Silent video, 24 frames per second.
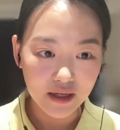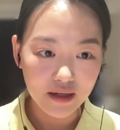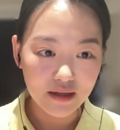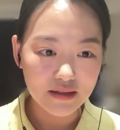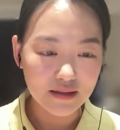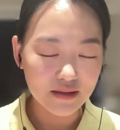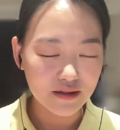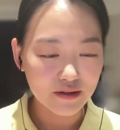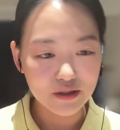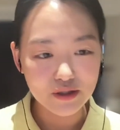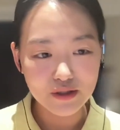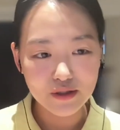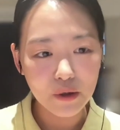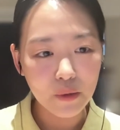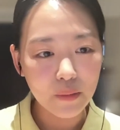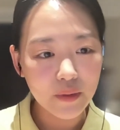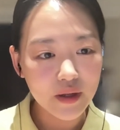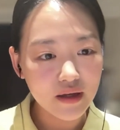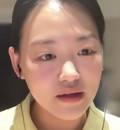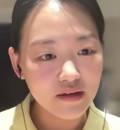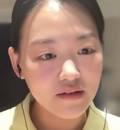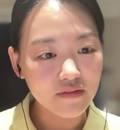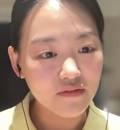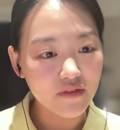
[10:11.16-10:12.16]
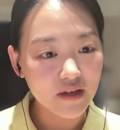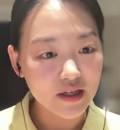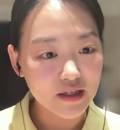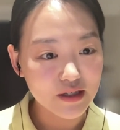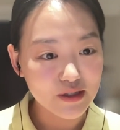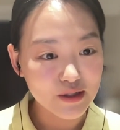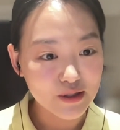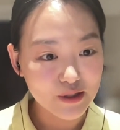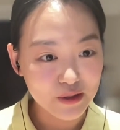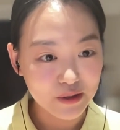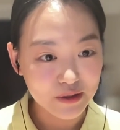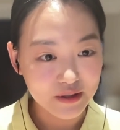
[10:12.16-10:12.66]
There's so many
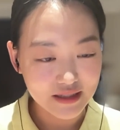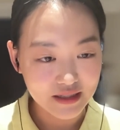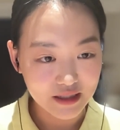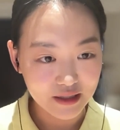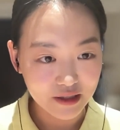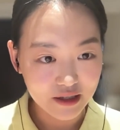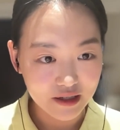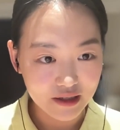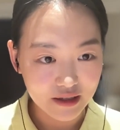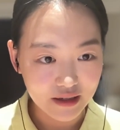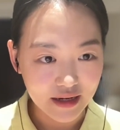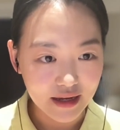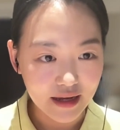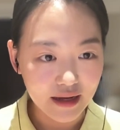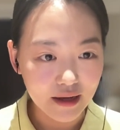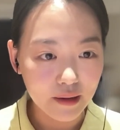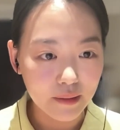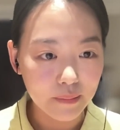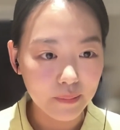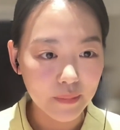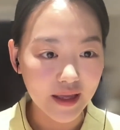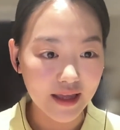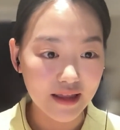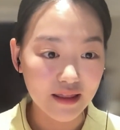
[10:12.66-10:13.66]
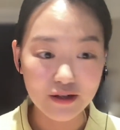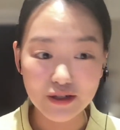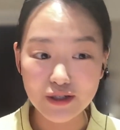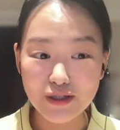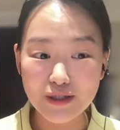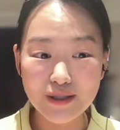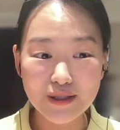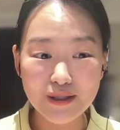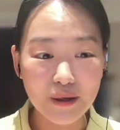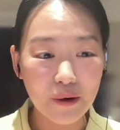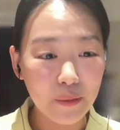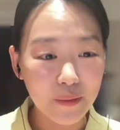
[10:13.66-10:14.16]
convenience stores in Korea, and there's
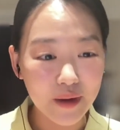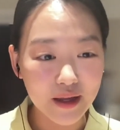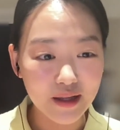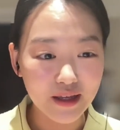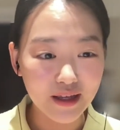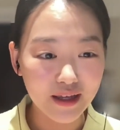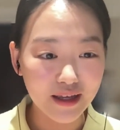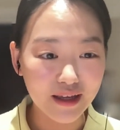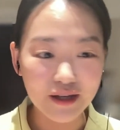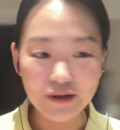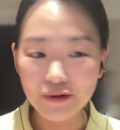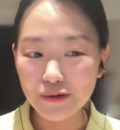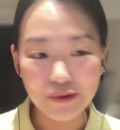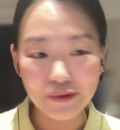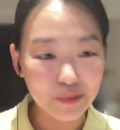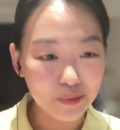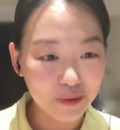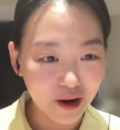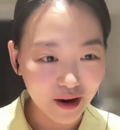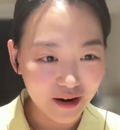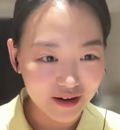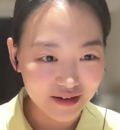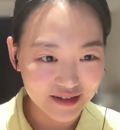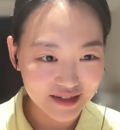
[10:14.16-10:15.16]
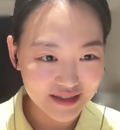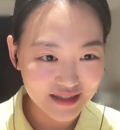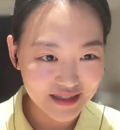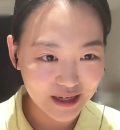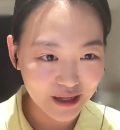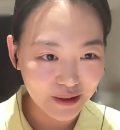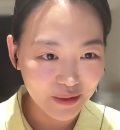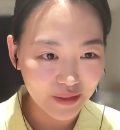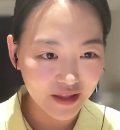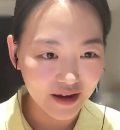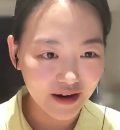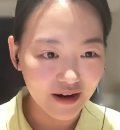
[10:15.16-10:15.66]
so many cool products
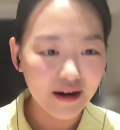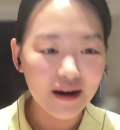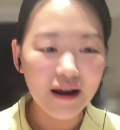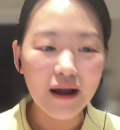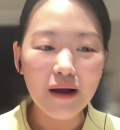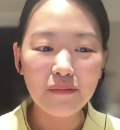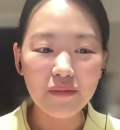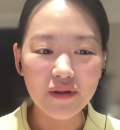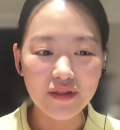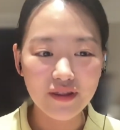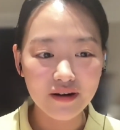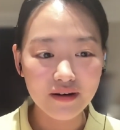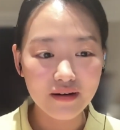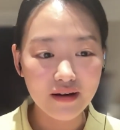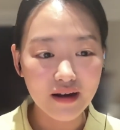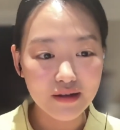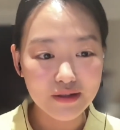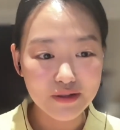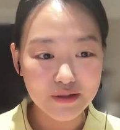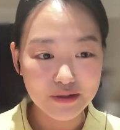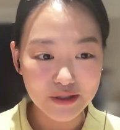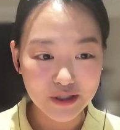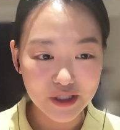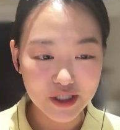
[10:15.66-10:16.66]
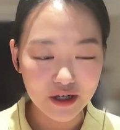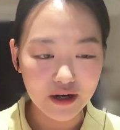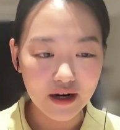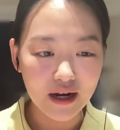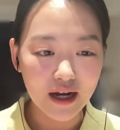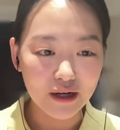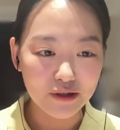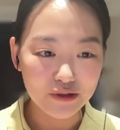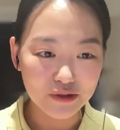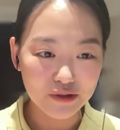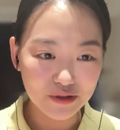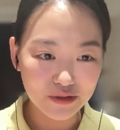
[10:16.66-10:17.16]
out there, but they're not so sure
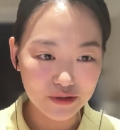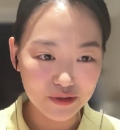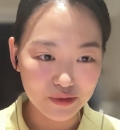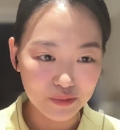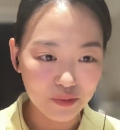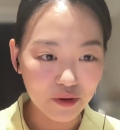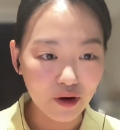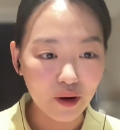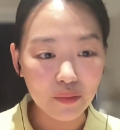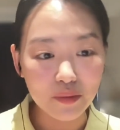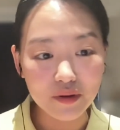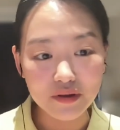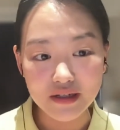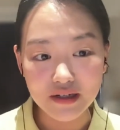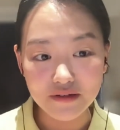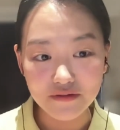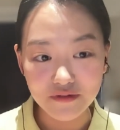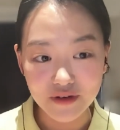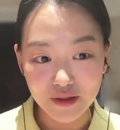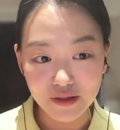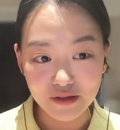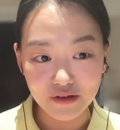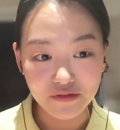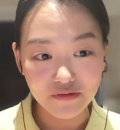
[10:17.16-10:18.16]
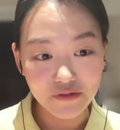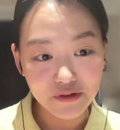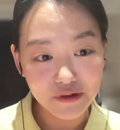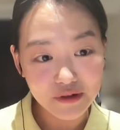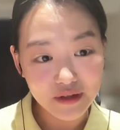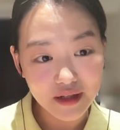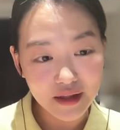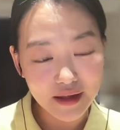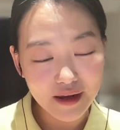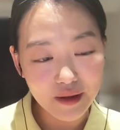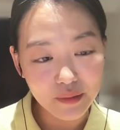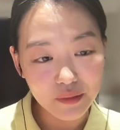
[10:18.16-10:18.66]
how to properly read the food
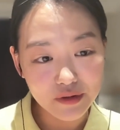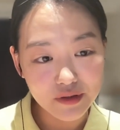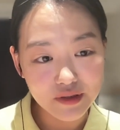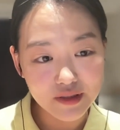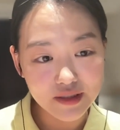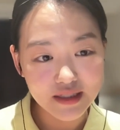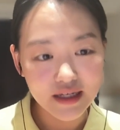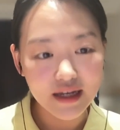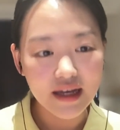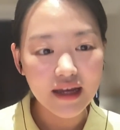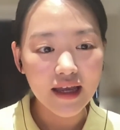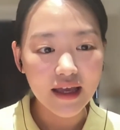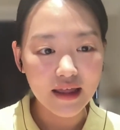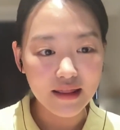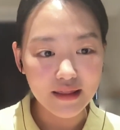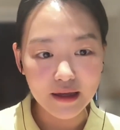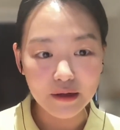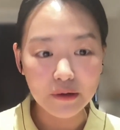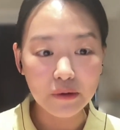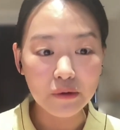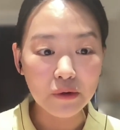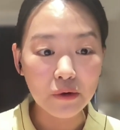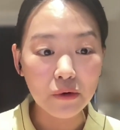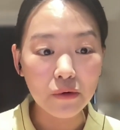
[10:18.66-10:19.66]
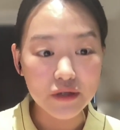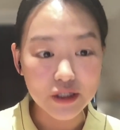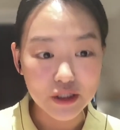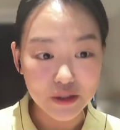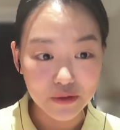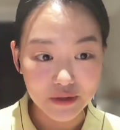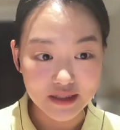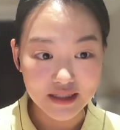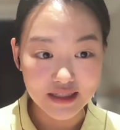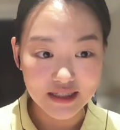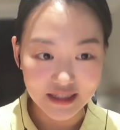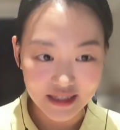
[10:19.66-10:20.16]
labels, and they don't know which
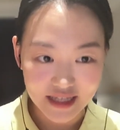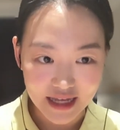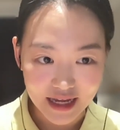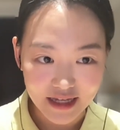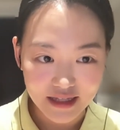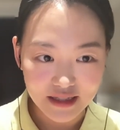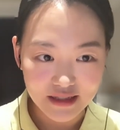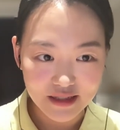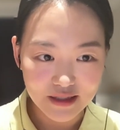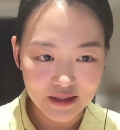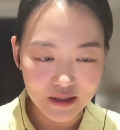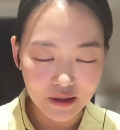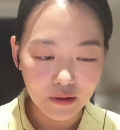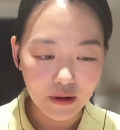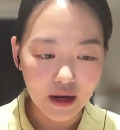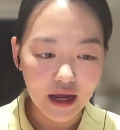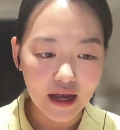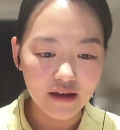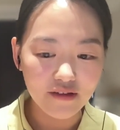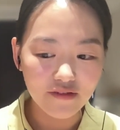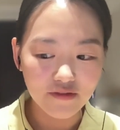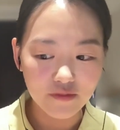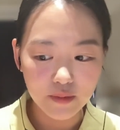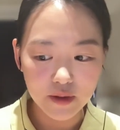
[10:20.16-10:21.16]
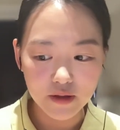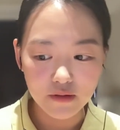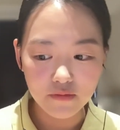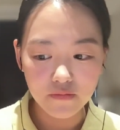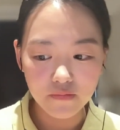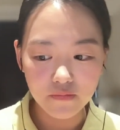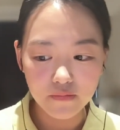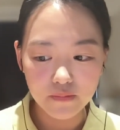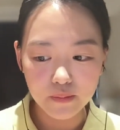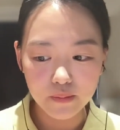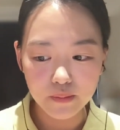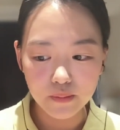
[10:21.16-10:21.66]
one to get. So I've been
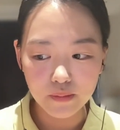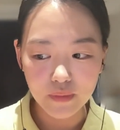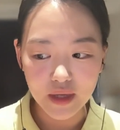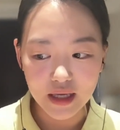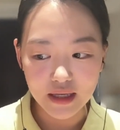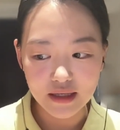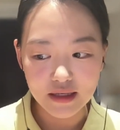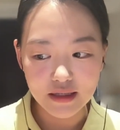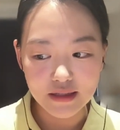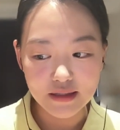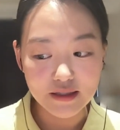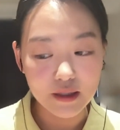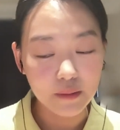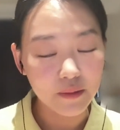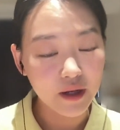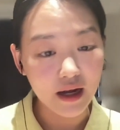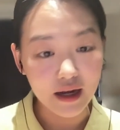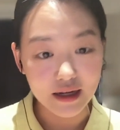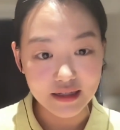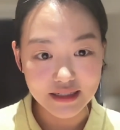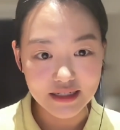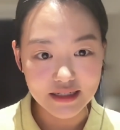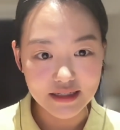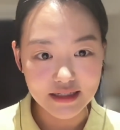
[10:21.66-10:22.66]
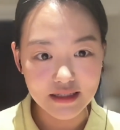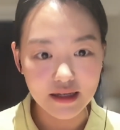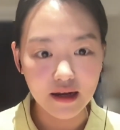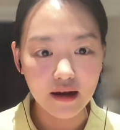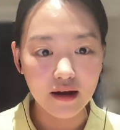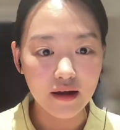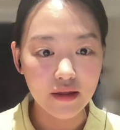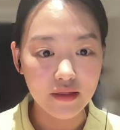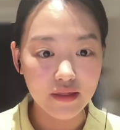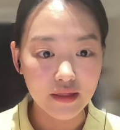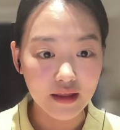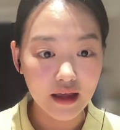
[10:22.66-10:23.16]
making some contents
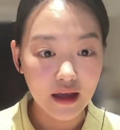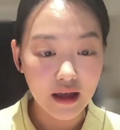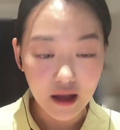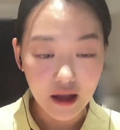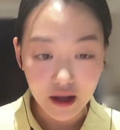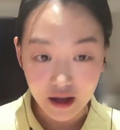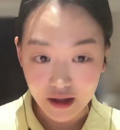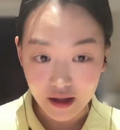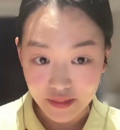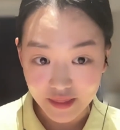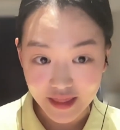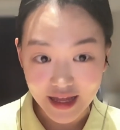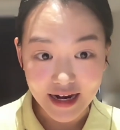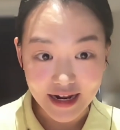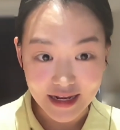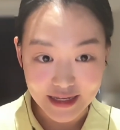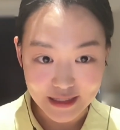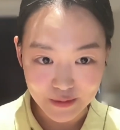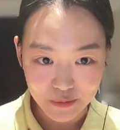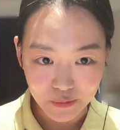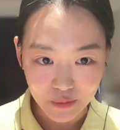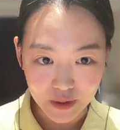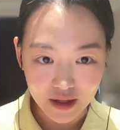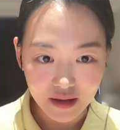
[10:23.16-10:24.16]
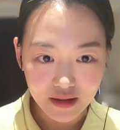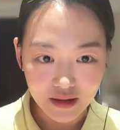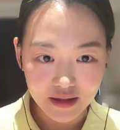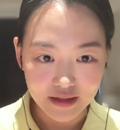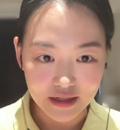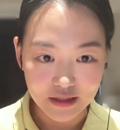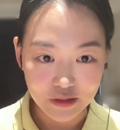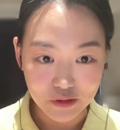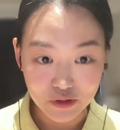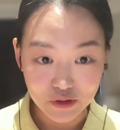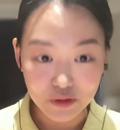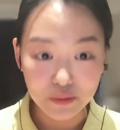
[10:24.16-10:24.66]
on that as well, and
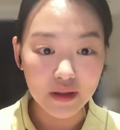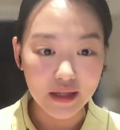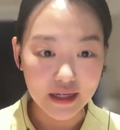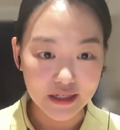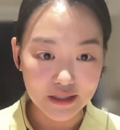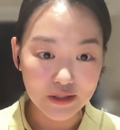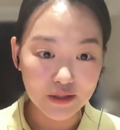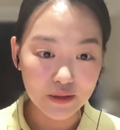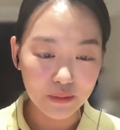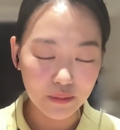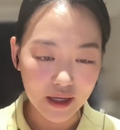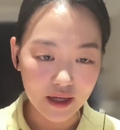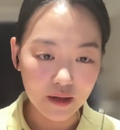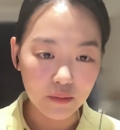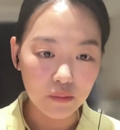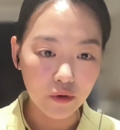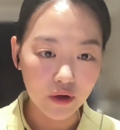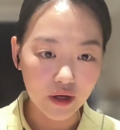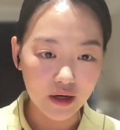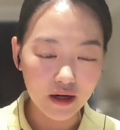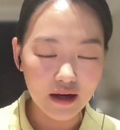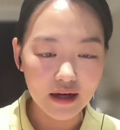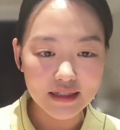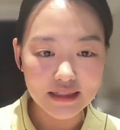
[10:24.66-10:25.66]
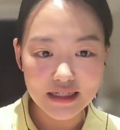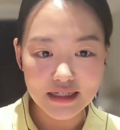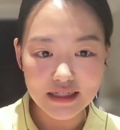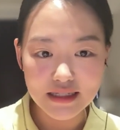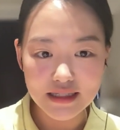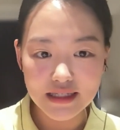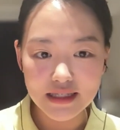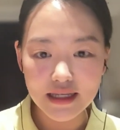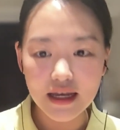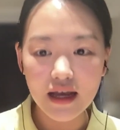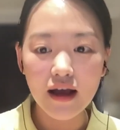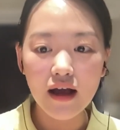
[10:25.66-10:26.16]
I do plan to make more
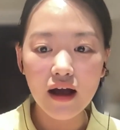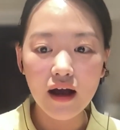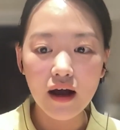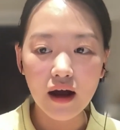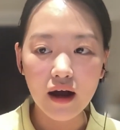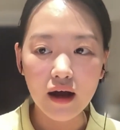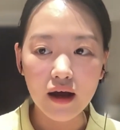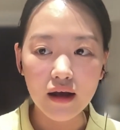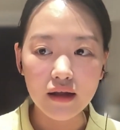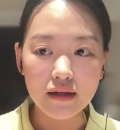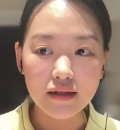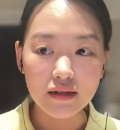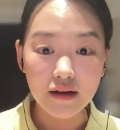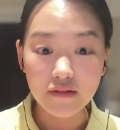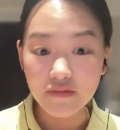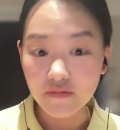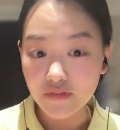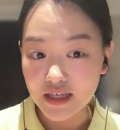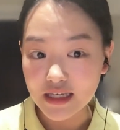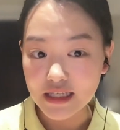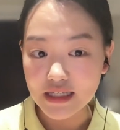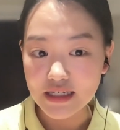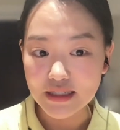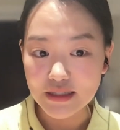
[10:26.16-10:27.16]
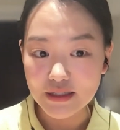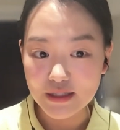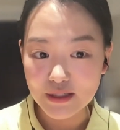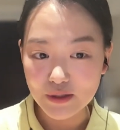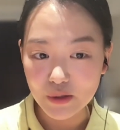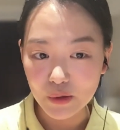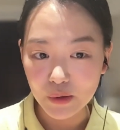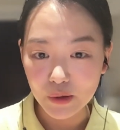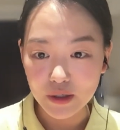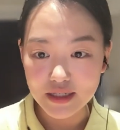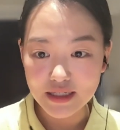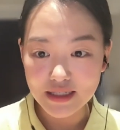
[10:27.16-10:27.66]
contents on convenience
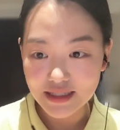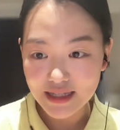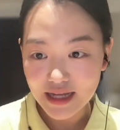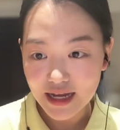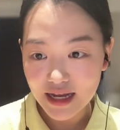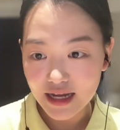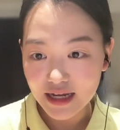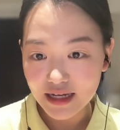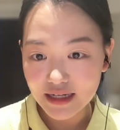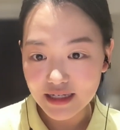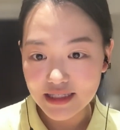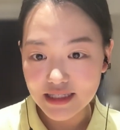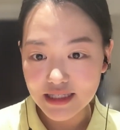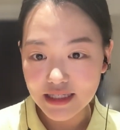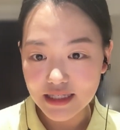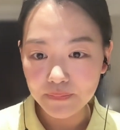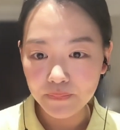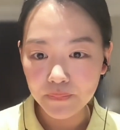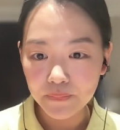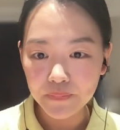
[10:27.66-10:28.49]
store snacks.